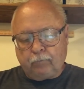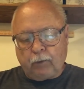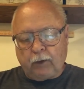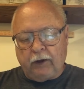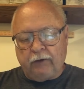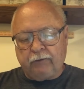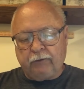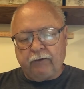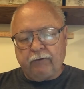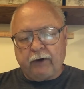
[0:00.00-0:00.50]

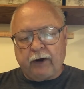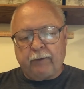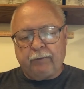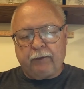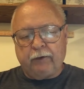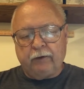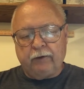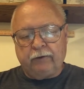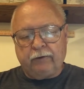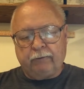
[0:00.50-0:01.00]
as we wrap
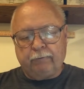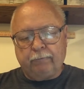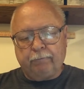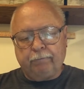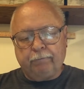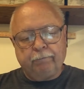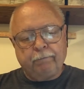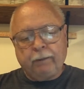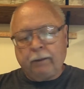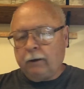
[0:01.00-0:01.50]
this,
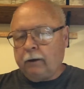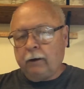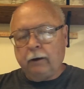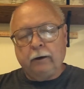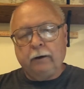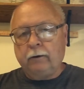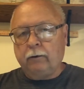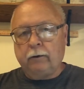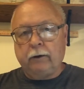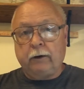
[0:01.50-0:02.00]

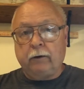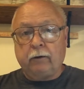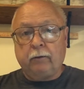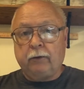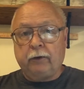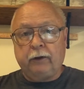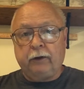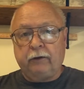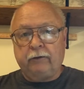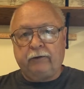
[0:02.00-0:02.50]
and it'll
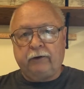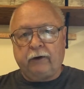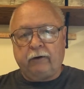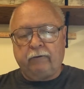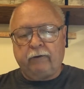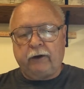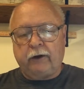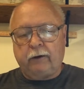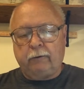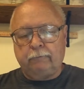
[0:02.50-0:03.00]
completely
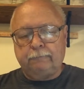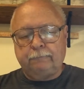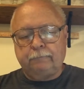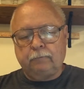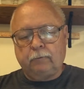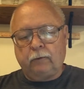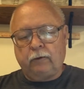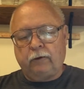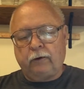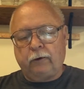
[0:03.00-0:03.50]
solve that.
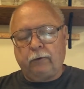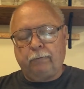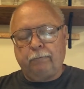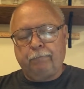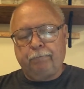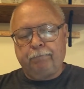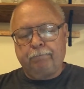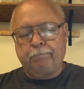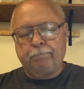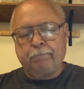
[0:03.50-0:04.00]
So,
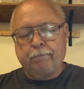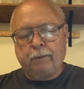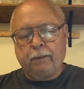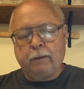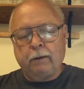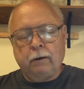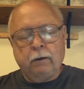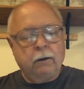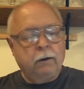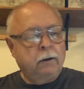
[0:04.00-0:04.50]

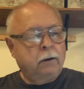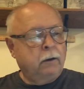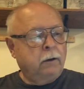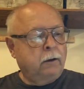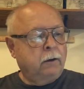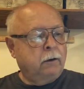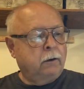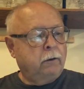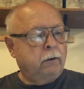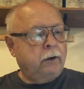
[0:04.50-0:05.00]

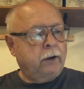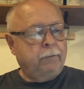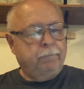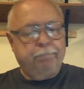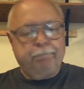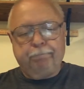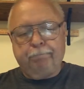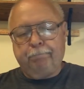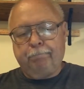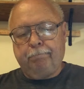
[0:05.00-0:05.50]
all right,
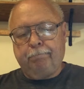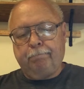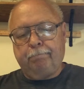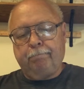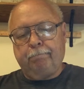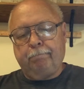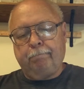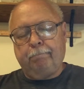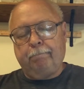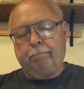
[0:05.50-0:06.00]

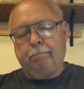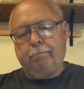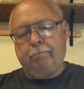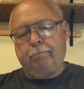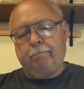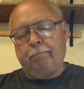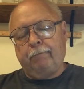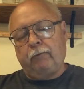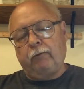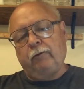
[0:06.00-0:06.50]

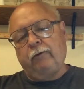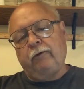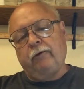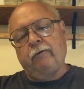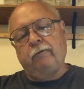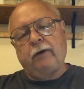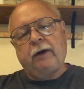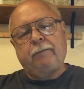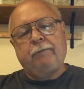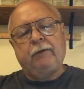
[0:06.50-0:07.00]
we're just
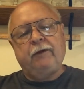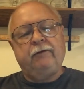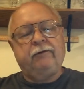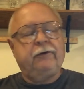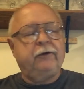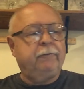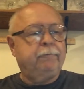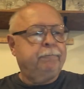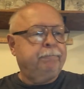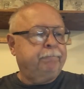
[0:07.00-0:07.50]
going to wrap these
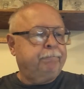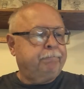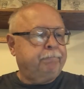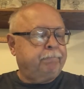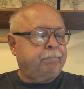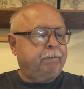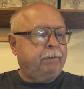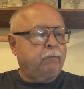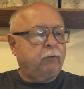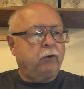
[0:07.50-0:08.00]
up.
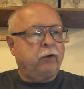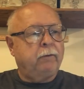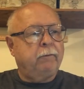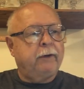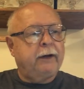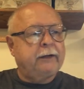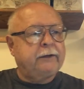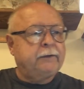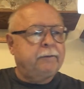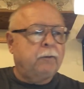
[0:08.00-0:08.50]
We'll come
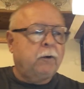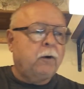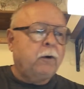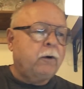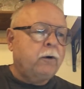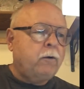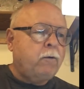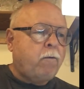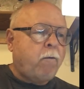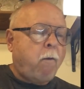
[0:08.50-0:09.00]
back
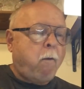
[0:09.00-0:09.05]
tomorrow